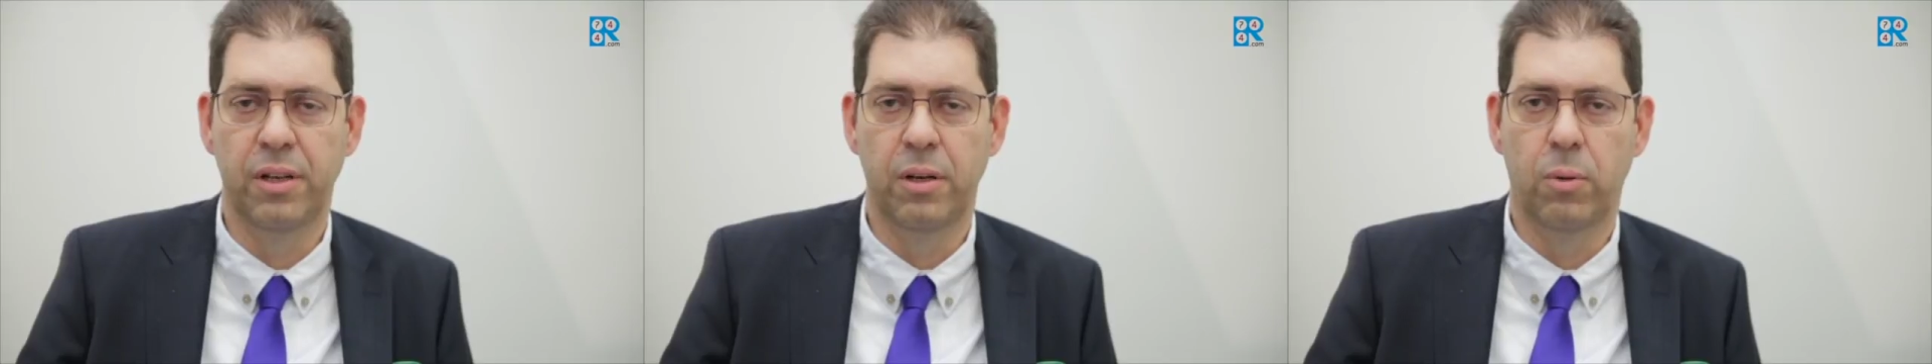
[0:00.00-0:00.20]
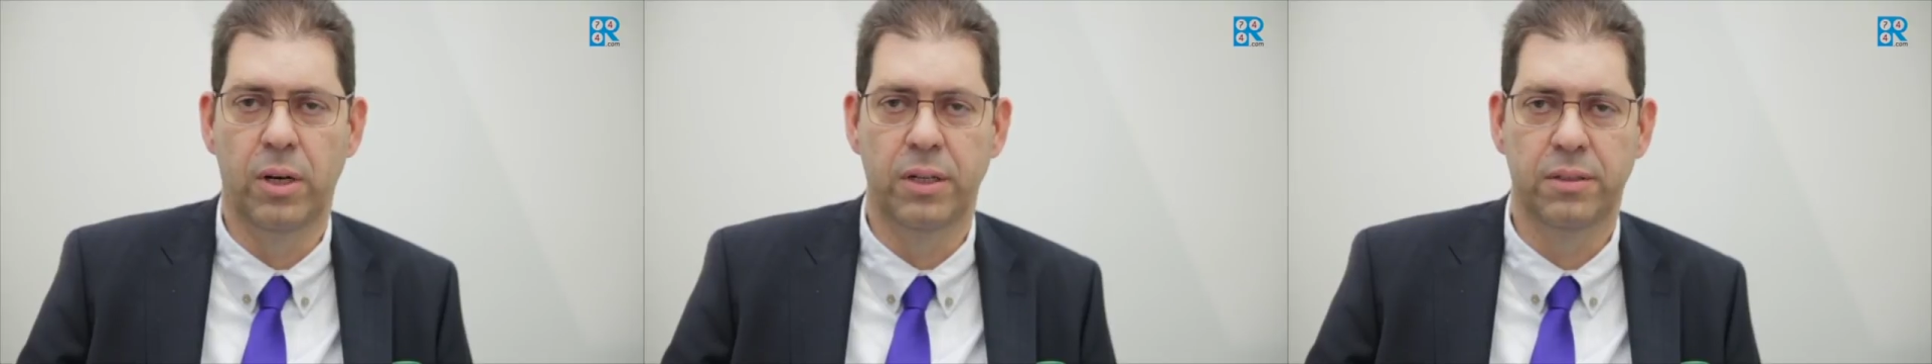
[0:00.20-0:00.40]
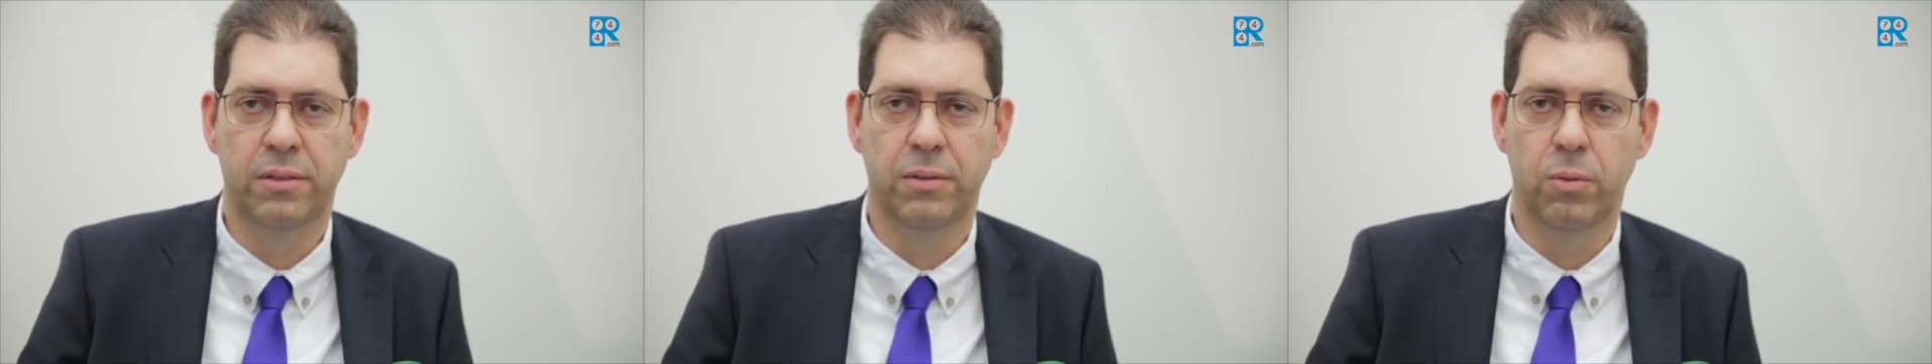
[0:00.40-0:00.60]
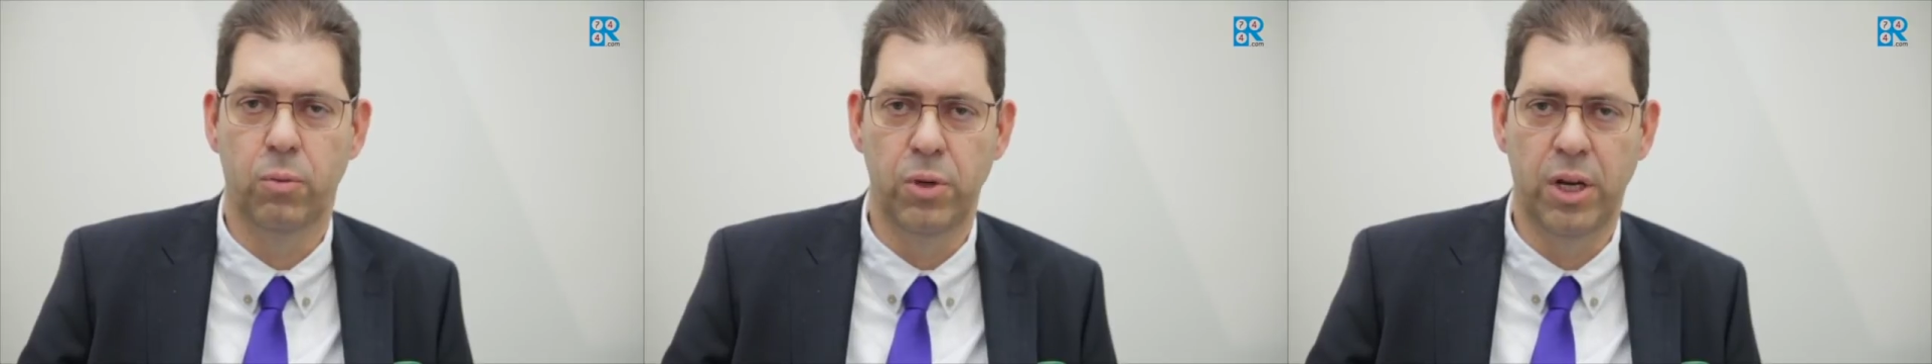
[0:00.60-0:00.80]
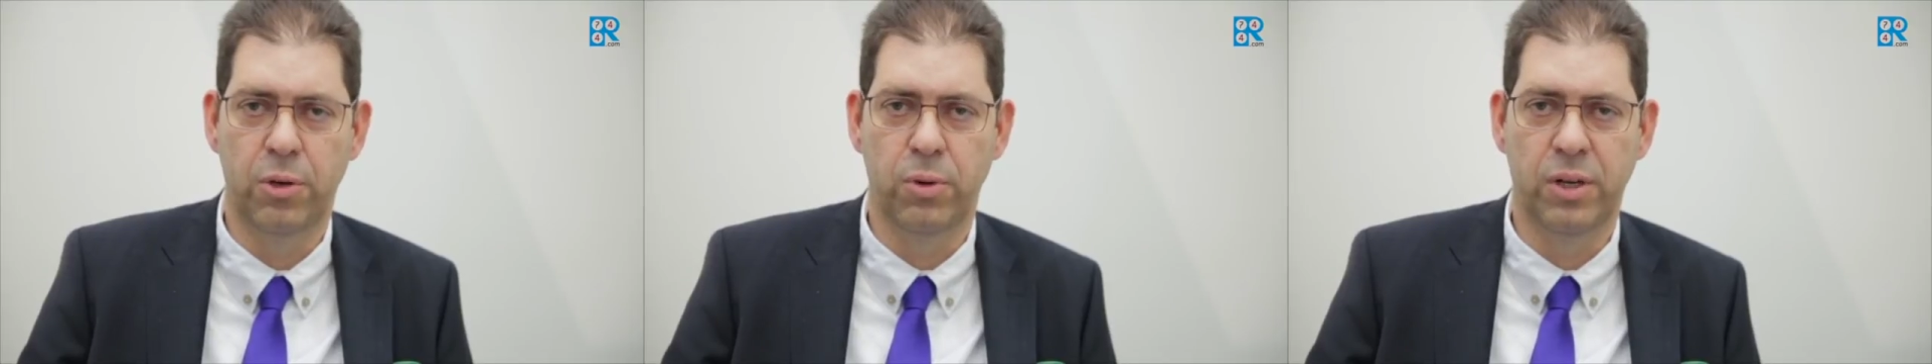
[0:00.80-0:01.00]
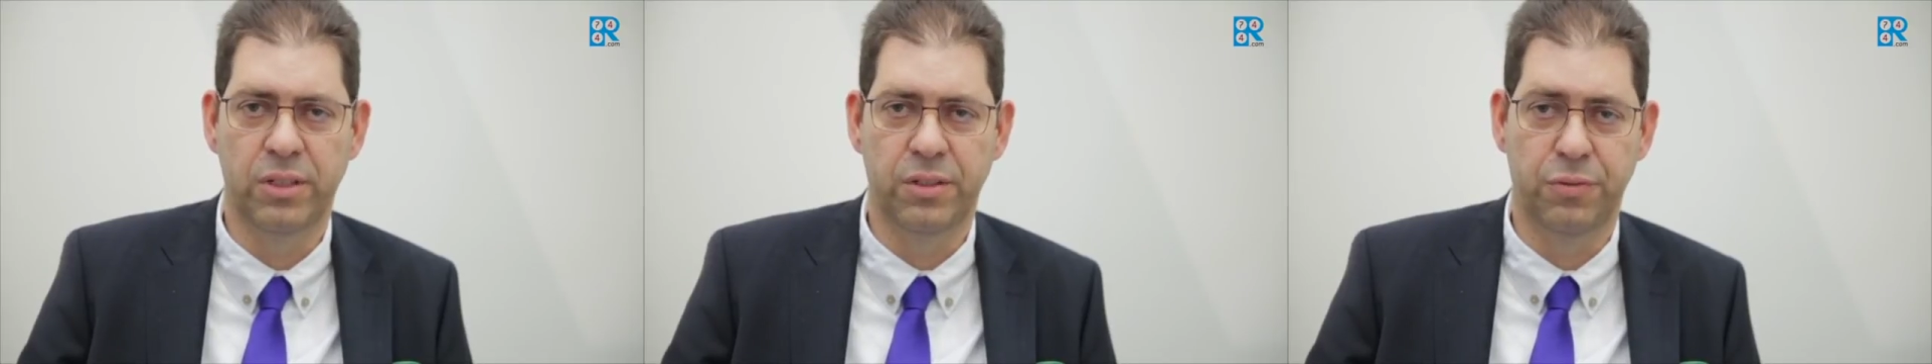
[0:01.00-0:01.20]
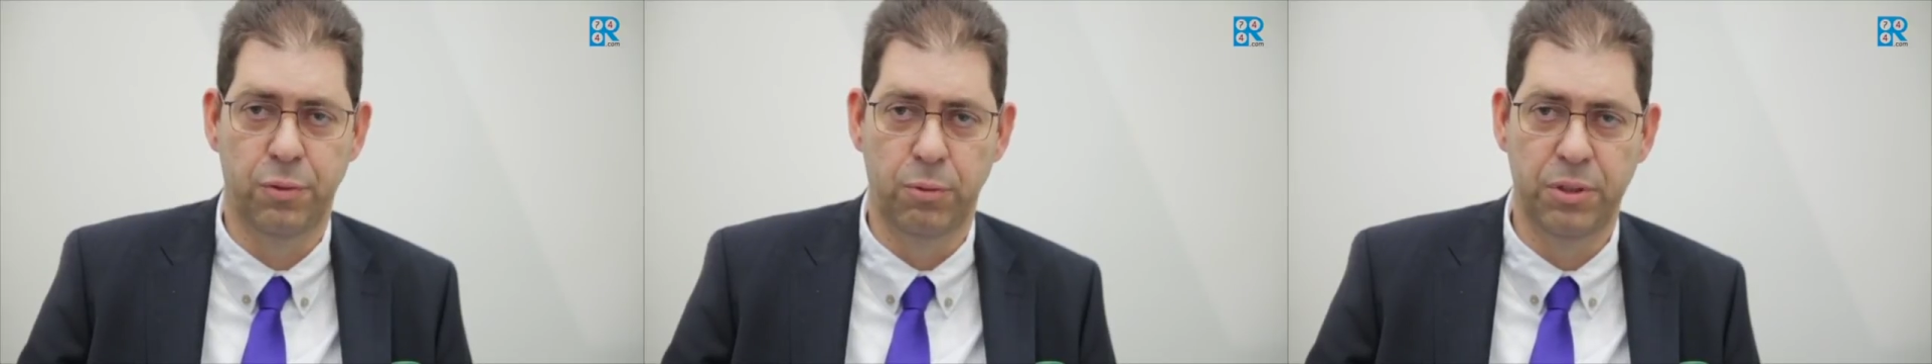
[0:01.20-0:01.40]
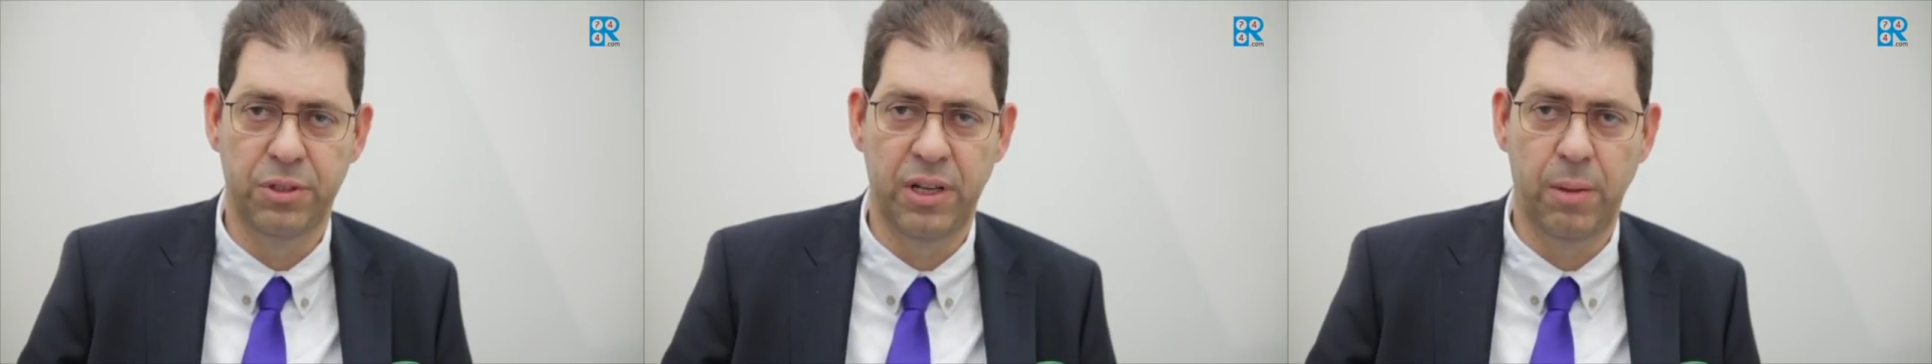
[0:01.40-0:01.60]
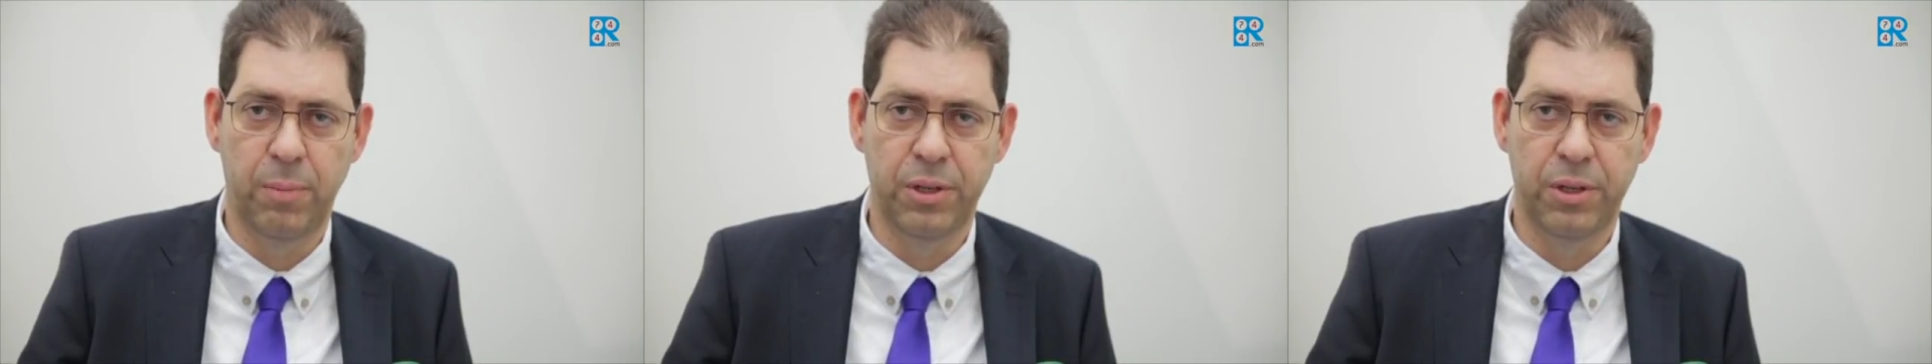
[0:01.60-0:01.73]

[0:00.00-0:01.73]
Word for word: kilowatts, we address food retail